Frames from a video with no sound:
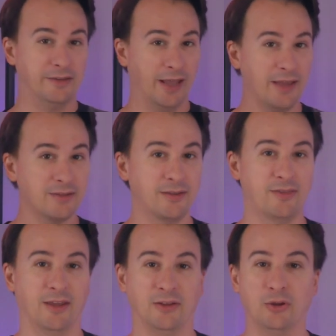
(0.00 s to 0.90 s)
desk
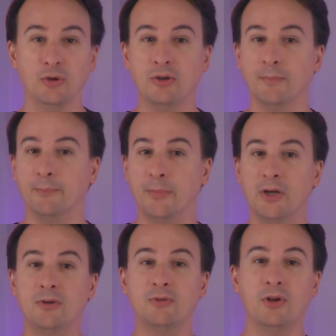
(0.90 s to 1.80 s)
thing you can
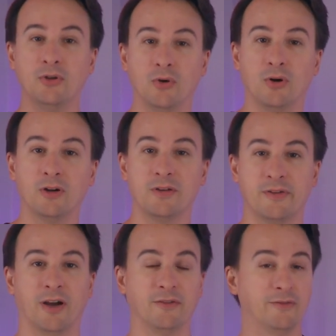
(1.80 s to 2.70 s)
build
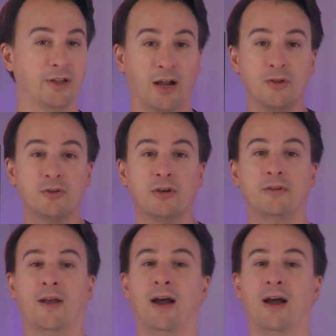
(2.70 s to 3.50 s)
yourself, and I'll show you